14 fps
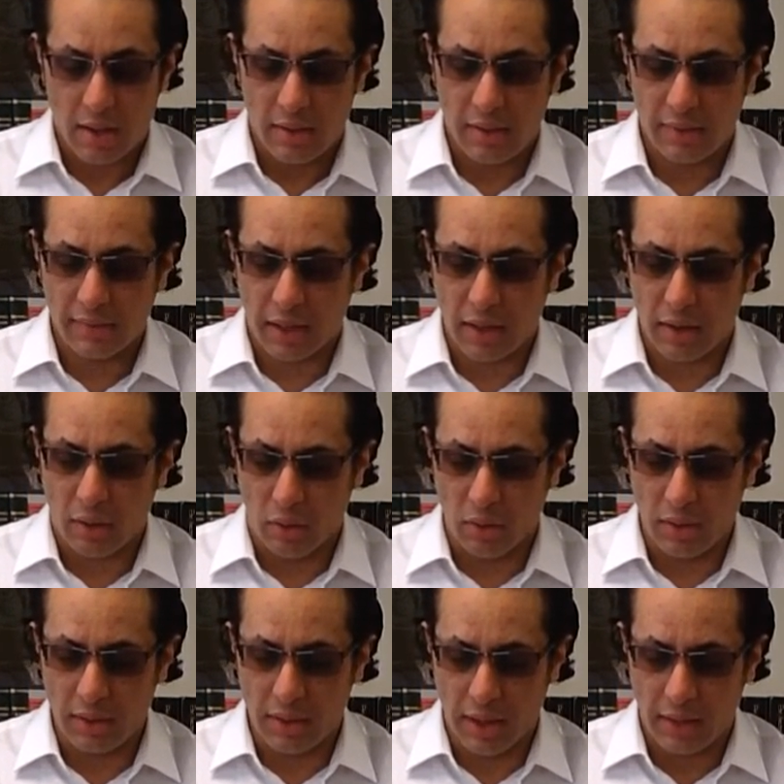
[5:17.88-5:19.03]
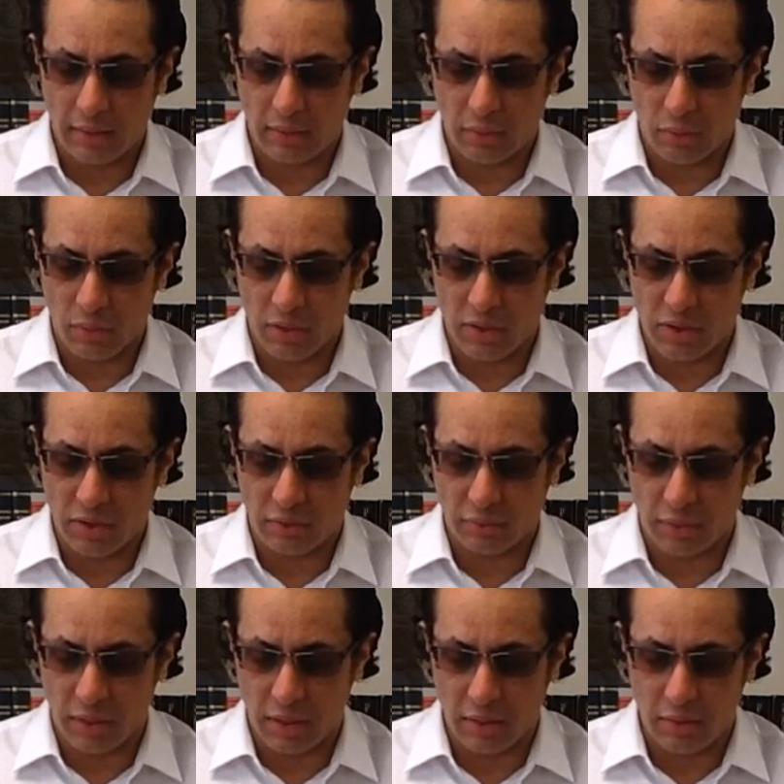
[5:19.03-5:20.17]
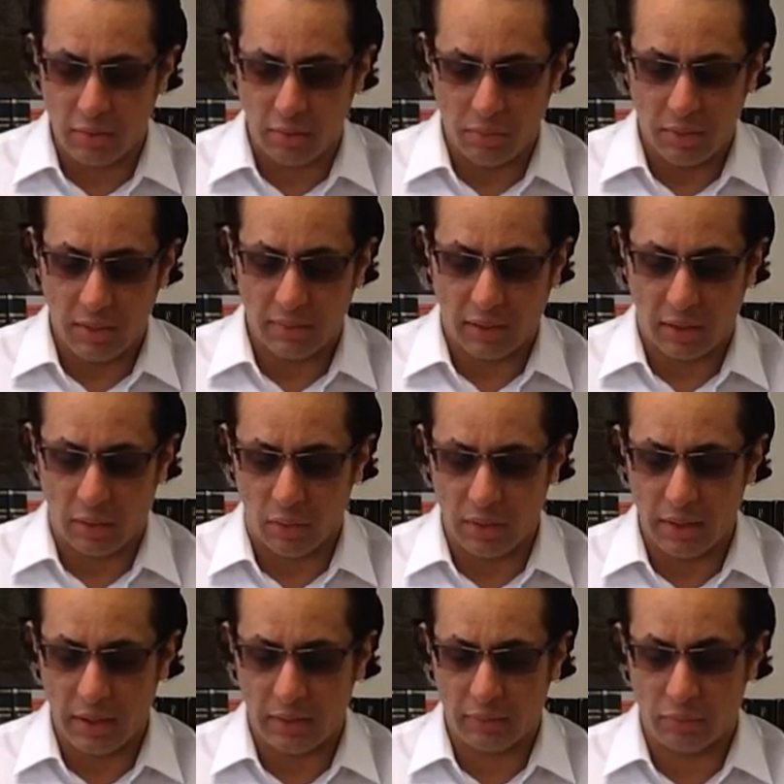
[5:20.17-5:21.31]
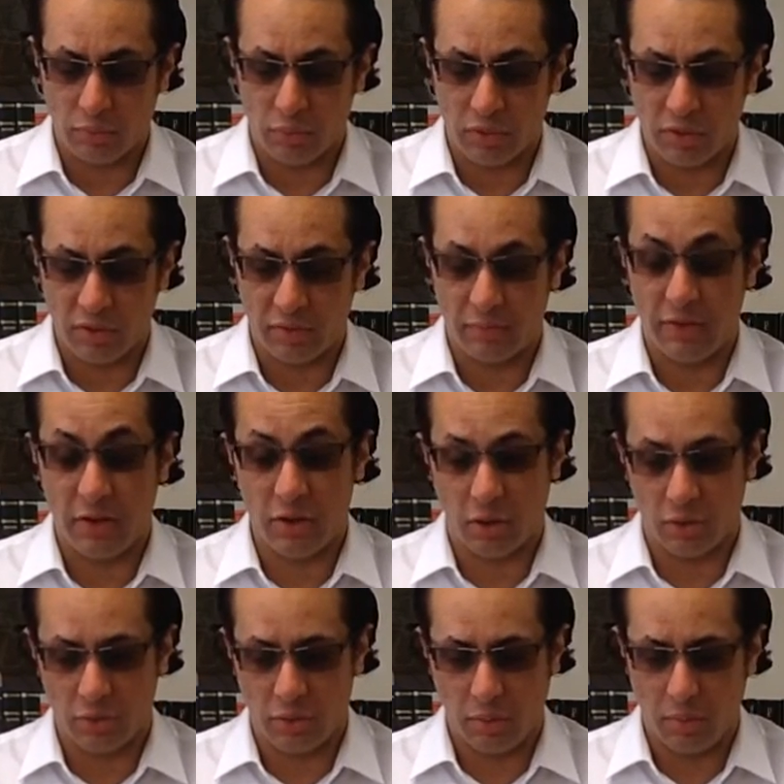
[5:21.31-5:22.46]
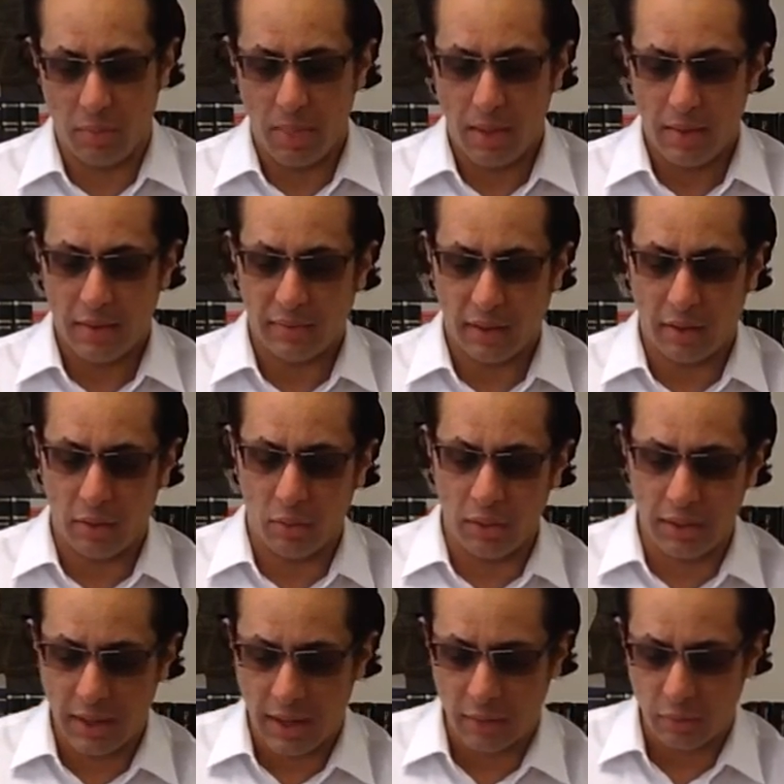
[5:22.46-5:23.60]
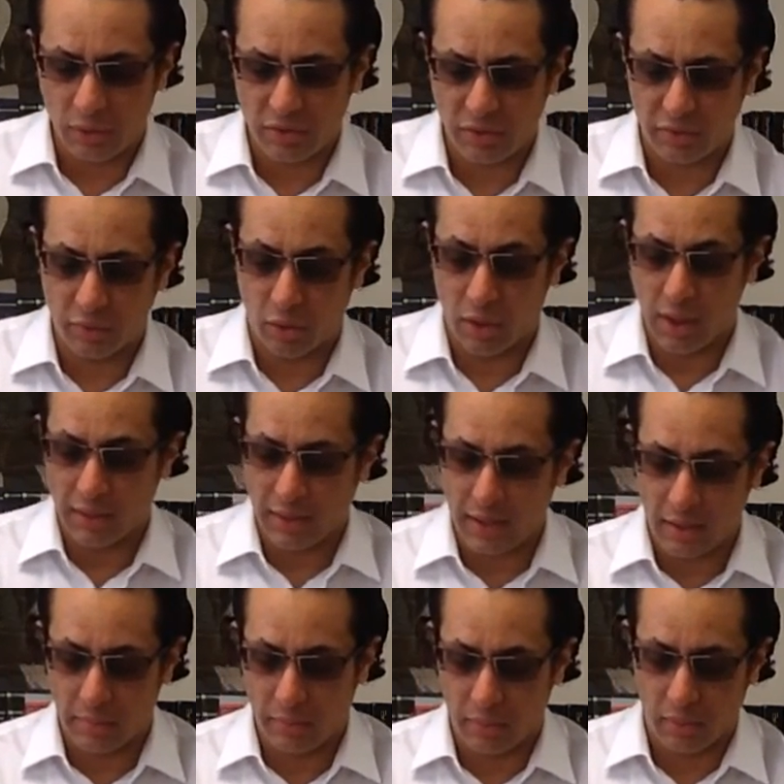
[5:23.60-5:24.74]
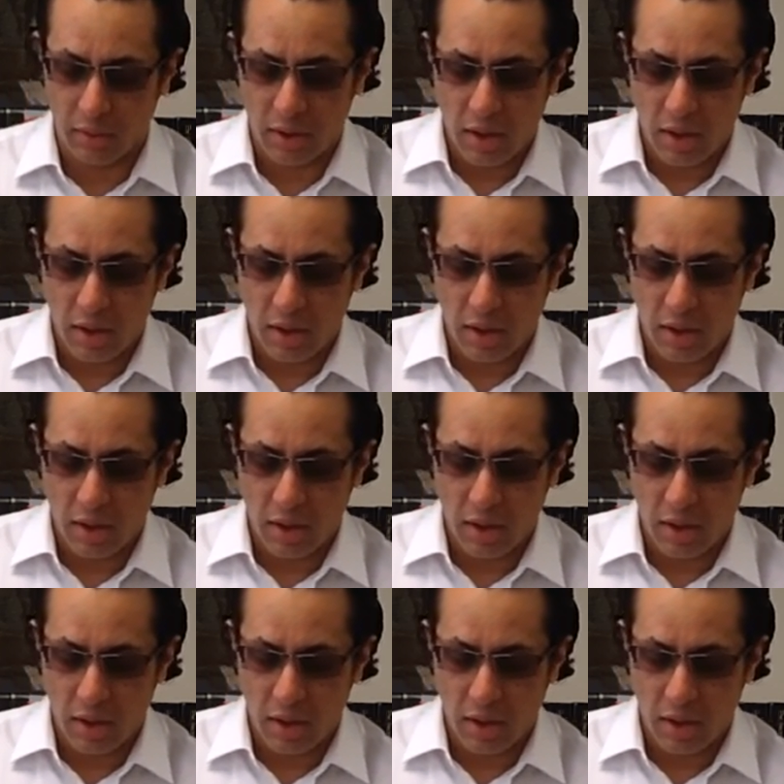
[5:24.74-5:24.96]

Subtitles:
Desire only that which is within you. Desire only that which is beyond you. Desire only that which is unattainable.